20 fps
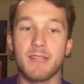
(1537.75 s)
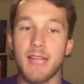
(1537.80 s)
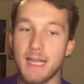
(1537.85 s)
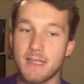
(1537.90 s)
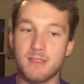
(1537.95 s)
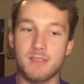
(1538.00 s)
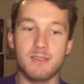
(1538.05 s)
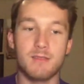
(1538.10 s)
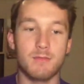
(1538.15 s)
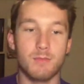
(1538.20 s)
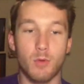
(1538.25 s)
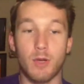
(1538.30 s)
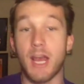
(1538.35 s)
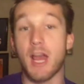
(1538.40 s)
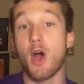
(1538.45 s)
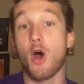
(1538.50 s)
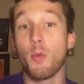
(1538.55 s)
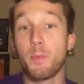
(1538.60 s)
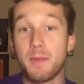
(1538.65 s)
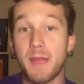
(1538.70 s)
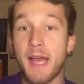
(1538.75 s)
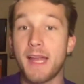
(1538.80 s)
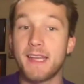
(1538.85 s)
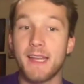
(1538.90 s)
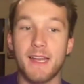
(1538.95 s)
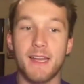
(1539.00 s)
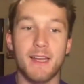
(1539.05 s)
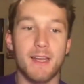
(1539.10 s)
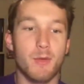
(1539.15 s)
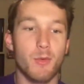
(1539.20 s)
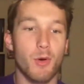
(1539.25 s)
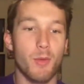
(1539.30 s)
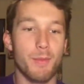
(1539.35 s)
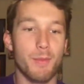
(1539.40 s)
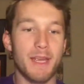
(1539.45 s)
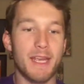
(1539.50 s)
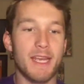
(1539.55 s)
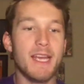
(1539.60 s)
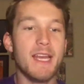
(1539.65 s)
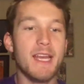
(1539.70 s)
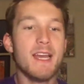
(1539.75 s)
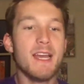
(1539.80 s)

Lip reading: That's what I hope the identity will be.